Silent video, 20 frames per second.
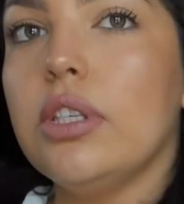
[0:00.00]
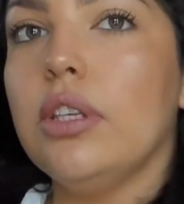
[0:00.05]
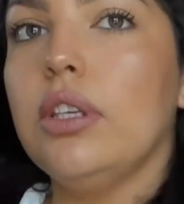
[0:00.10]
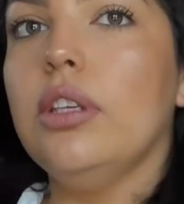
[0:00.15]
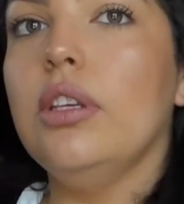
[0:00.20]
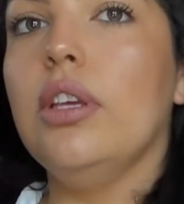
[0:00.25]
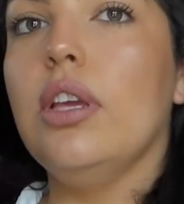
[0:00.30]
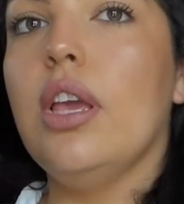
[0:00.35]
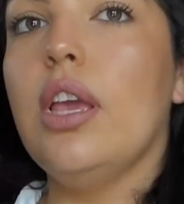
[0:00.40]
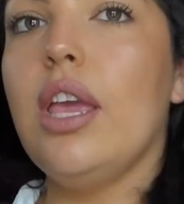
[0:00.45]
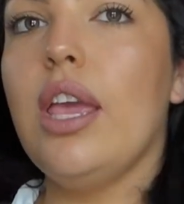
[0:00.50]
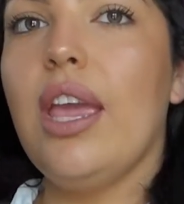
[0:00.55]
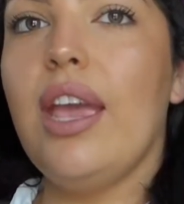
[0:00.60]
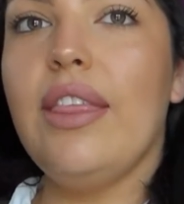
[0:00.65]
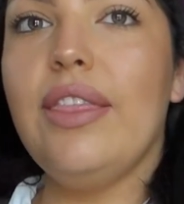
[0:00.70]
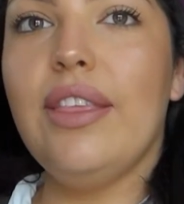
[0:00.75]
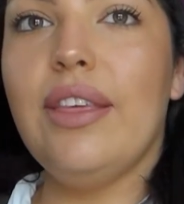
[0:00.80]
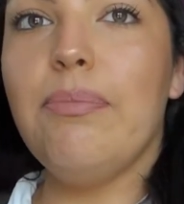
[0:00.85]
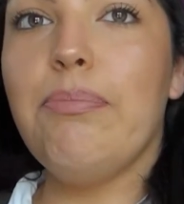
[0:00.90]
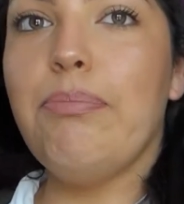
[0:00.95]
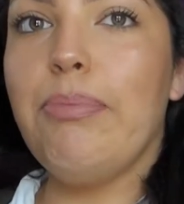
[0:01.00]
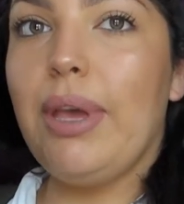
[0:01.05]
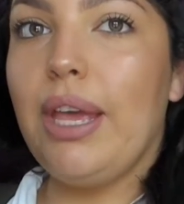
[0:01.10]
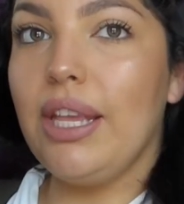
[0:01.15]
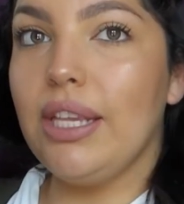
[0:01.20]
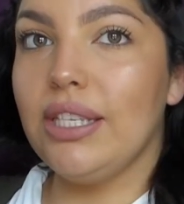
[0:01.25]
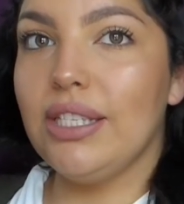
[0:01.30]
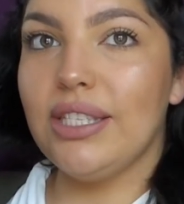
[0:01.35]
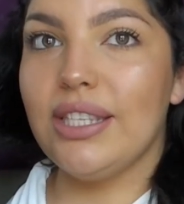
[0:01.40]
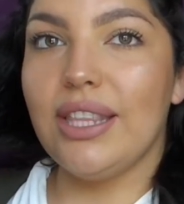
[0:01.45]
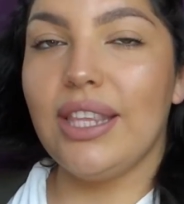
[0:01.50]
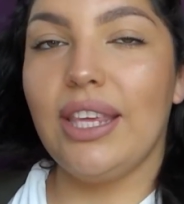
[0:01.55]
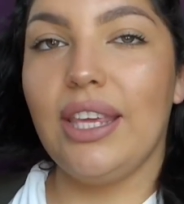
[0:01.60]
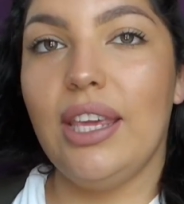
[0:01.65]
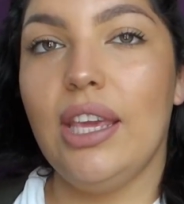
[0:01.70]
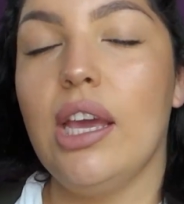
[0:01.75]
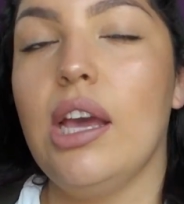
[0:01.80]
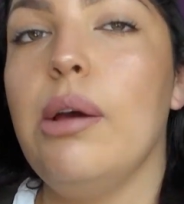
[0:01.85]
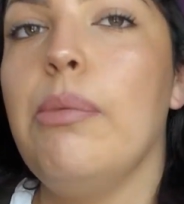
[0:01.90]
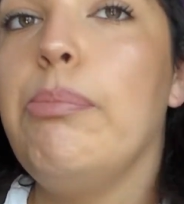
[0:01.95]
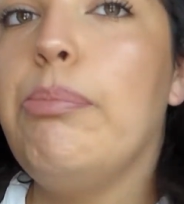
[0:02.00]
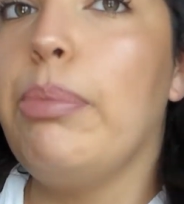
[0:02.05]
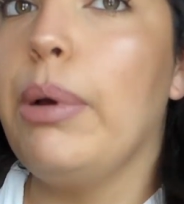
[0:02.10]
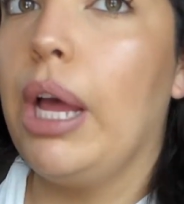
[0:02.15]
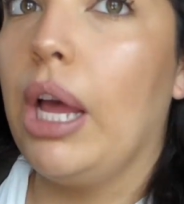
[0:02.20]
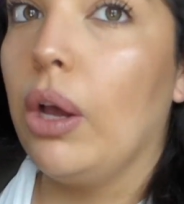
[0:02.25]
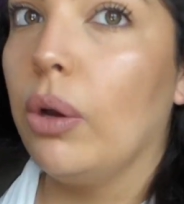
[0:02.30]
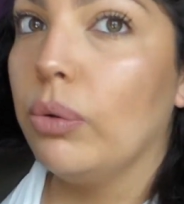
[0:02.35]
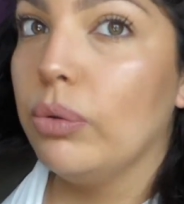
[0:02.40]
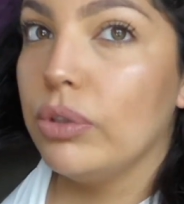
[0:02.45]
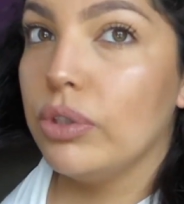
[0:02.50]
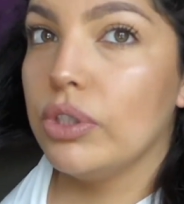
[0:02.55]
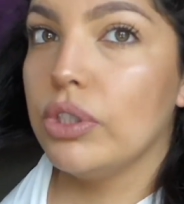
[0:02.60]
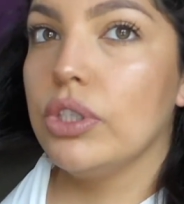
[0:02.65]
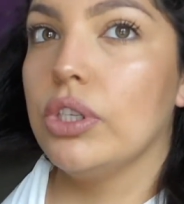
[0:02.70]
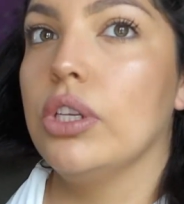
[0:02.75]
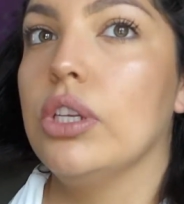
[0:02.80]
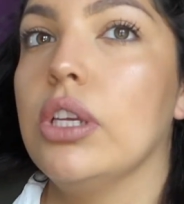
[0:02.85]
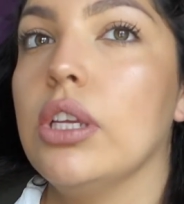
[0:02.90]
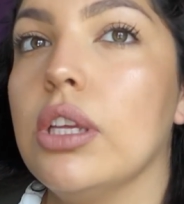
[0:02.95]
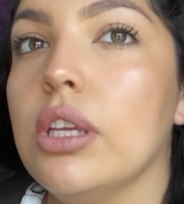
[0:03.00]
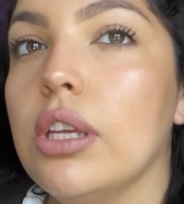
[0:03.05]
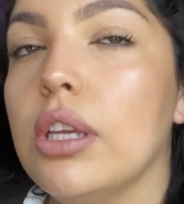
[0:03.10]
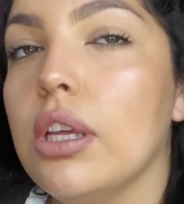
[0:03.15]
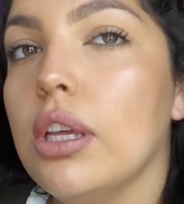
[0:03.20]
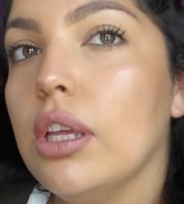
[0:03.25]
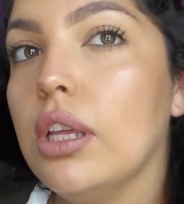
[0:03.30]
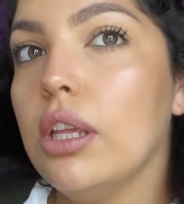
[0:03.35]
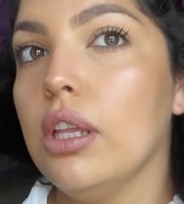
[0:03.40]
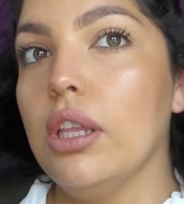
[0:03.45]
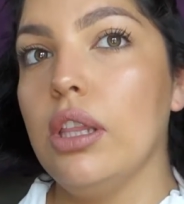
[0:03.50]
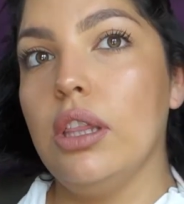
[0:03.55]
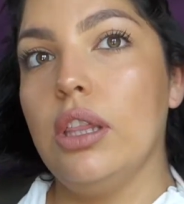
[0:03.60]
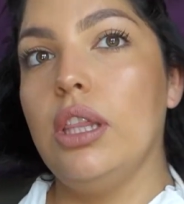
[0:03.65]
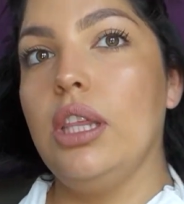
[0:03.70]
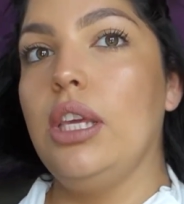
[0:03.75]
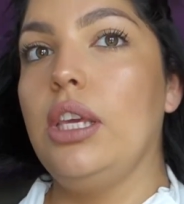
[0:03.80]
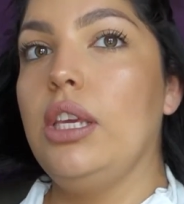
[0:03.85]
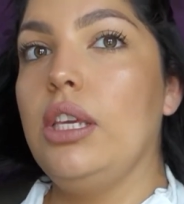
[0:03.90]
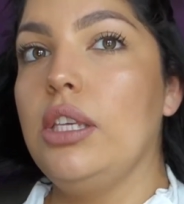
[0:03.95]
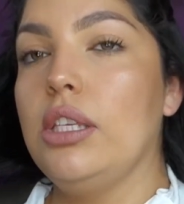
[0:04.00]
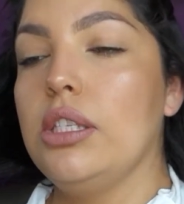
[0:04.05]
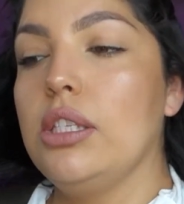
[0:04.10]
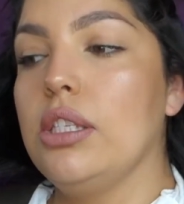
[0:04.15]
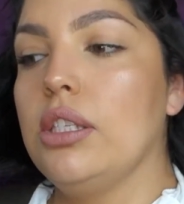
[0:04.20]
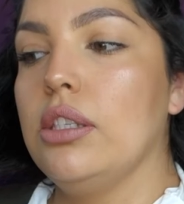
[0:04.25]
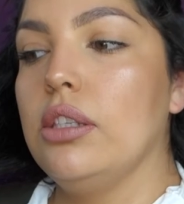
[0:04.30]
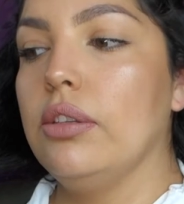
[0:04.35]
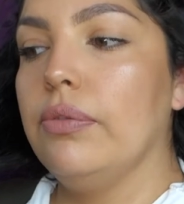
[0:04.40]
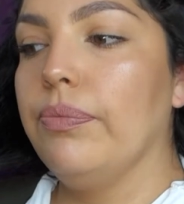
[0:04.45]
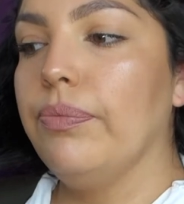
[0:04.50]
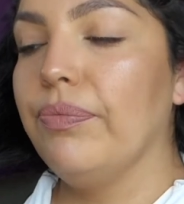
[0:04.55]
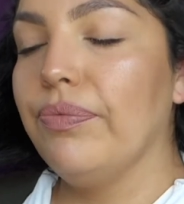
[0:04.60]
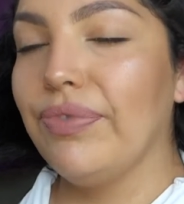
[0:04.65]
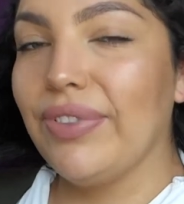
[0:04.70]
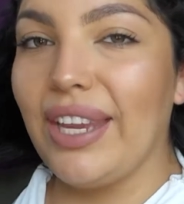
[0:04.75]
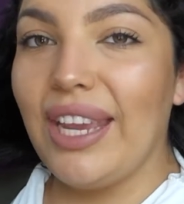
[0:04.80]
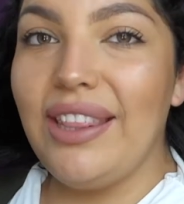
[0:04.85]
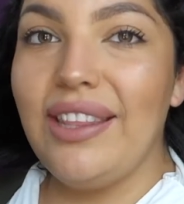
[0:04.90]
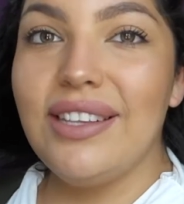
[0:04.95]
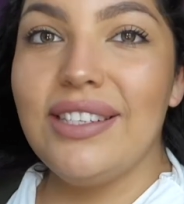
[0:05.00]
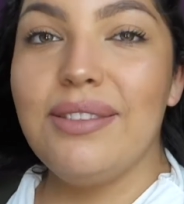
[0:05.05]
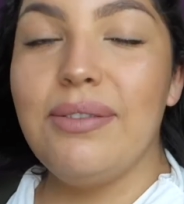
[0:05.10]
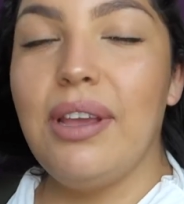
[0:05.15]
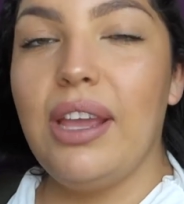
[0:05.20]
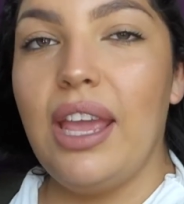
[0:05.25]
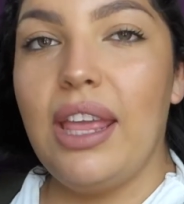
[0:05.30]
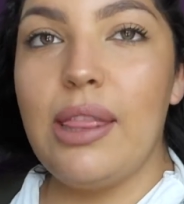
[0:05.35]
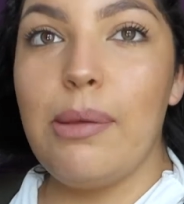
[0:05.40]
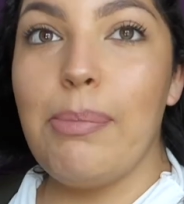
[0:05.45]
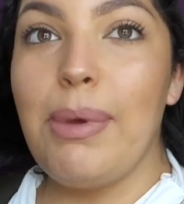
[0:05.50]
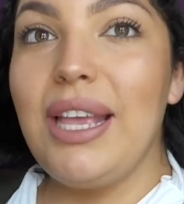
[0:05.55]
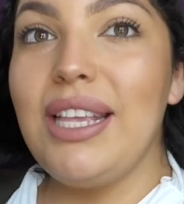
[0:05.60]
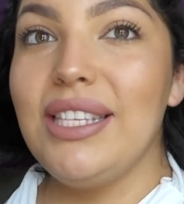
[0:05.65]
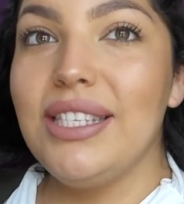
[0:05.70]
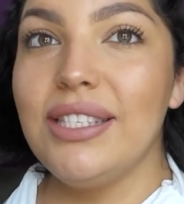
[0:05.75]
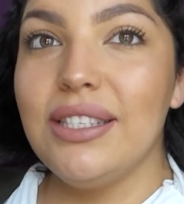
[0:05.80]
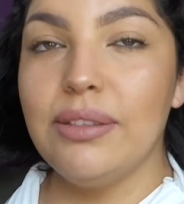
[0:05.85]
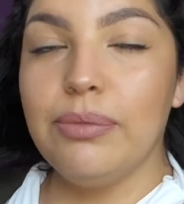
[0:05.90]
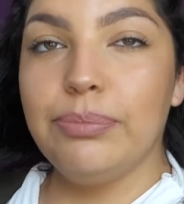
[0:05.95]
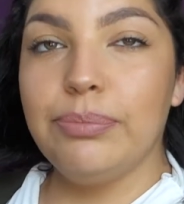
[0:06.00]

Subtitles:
see. And the best thing about these... And the best...